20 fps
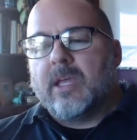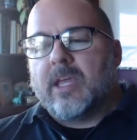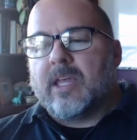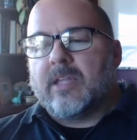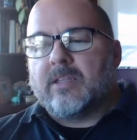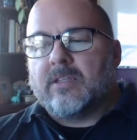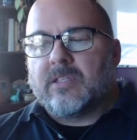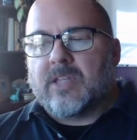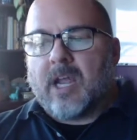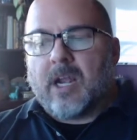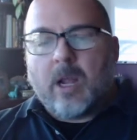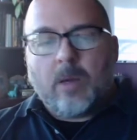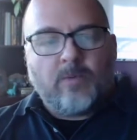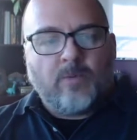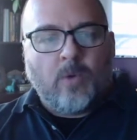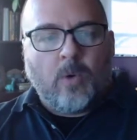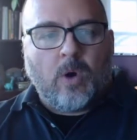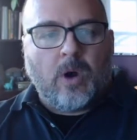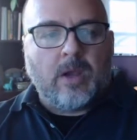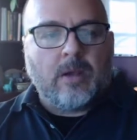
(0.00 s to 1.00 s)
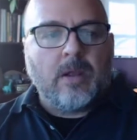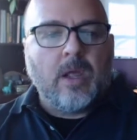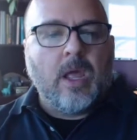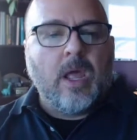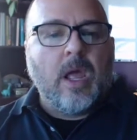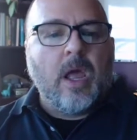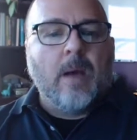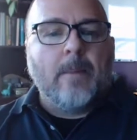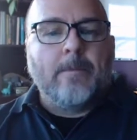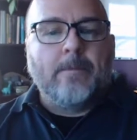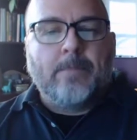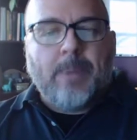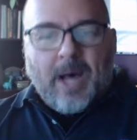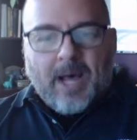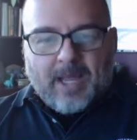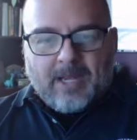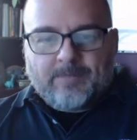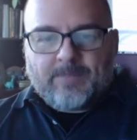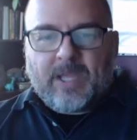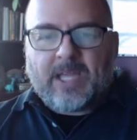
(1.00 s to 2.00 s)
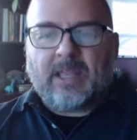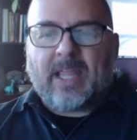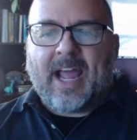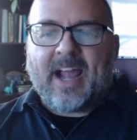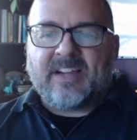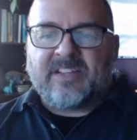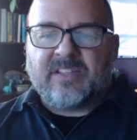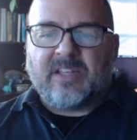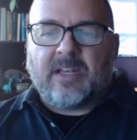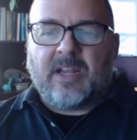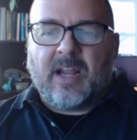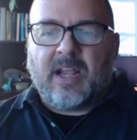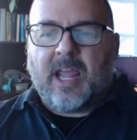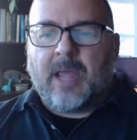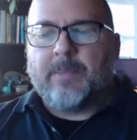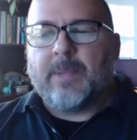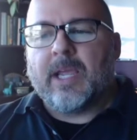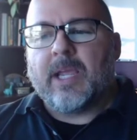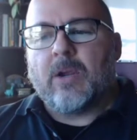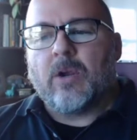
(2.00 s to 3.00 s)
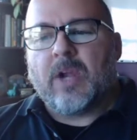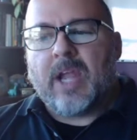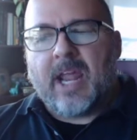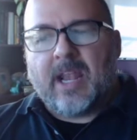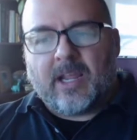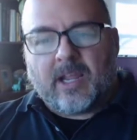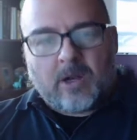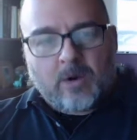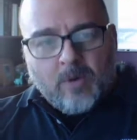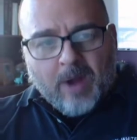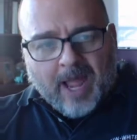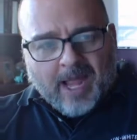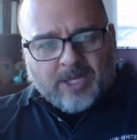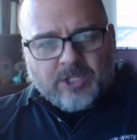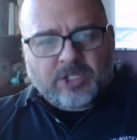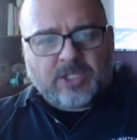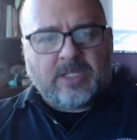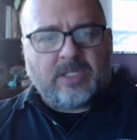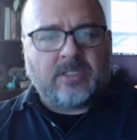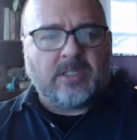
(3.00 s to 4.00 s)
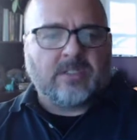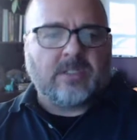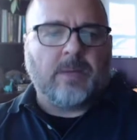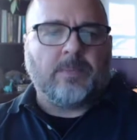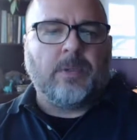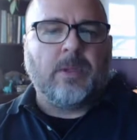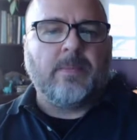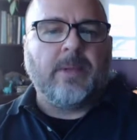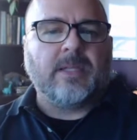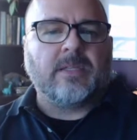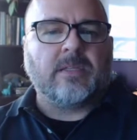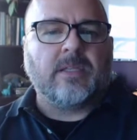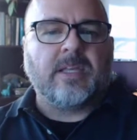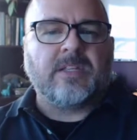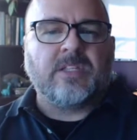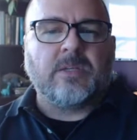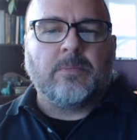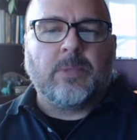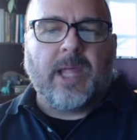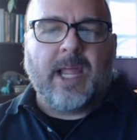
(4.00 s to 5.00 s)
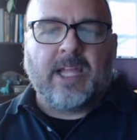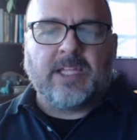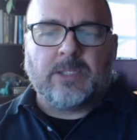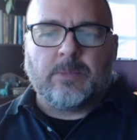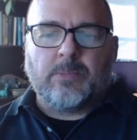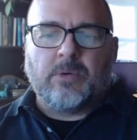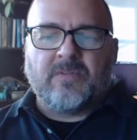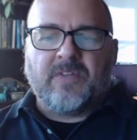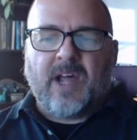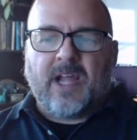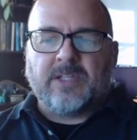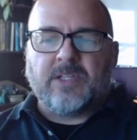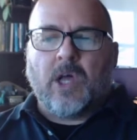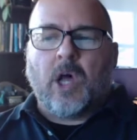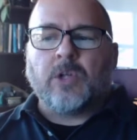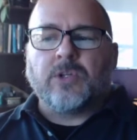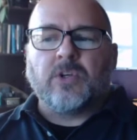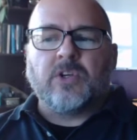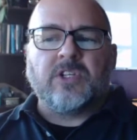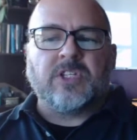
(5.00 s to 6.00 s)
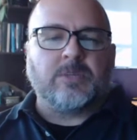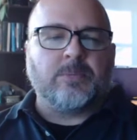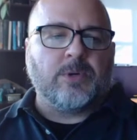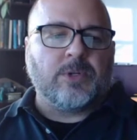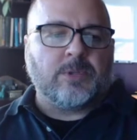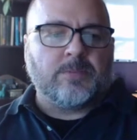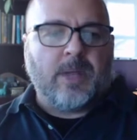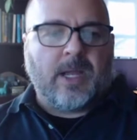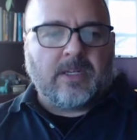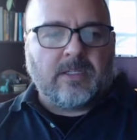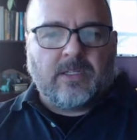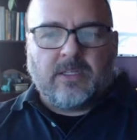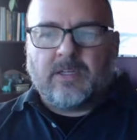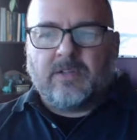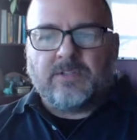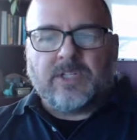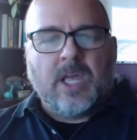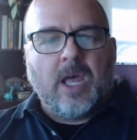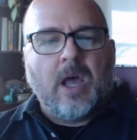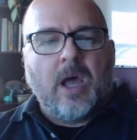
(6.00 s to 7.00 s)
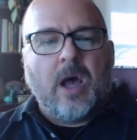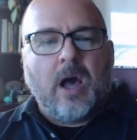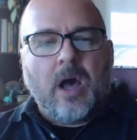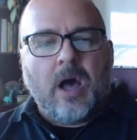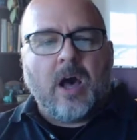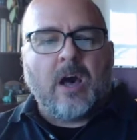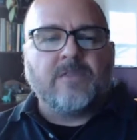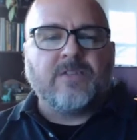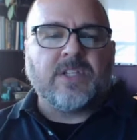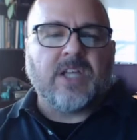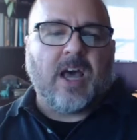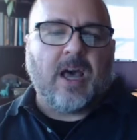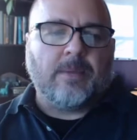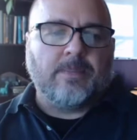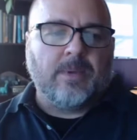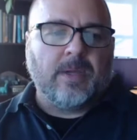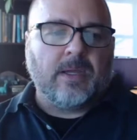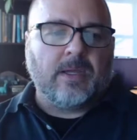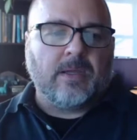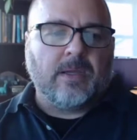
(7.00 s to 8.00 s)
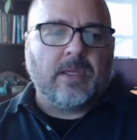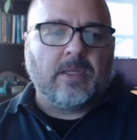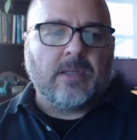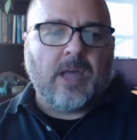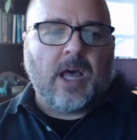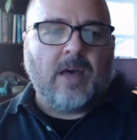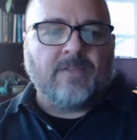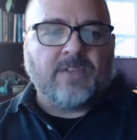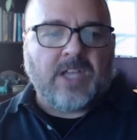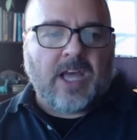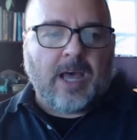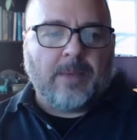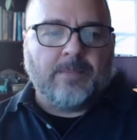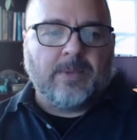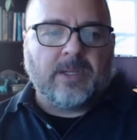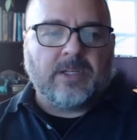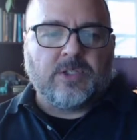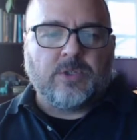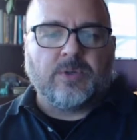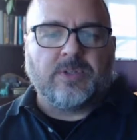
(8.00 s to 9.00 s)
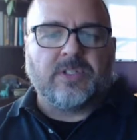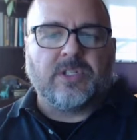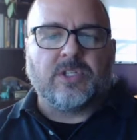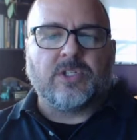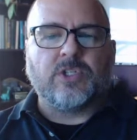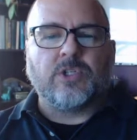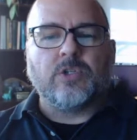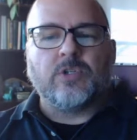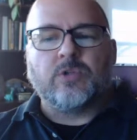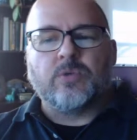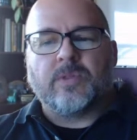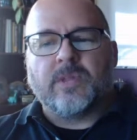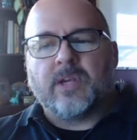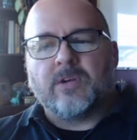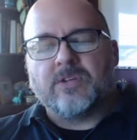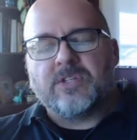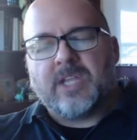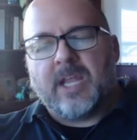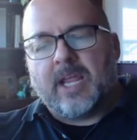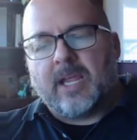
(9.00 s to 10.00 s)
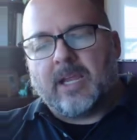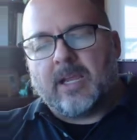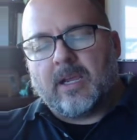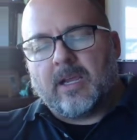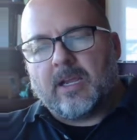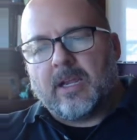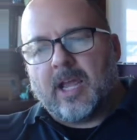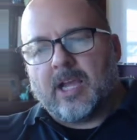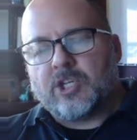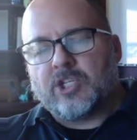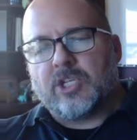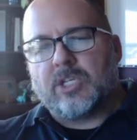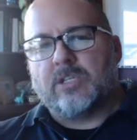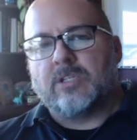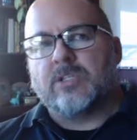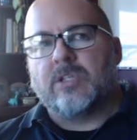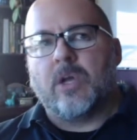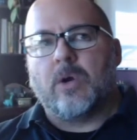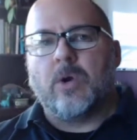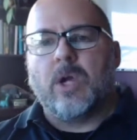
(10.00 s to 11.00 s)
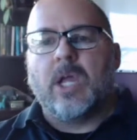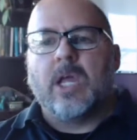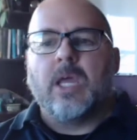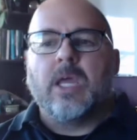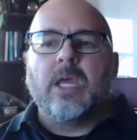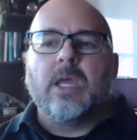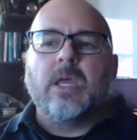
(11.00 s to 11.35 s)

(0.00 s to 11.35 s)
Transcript: can sign up for it, but it lacks the dynamic and organic interactions that supplements lesson plans and provides alternate perspectives of topics to assist students with understanding and connection. So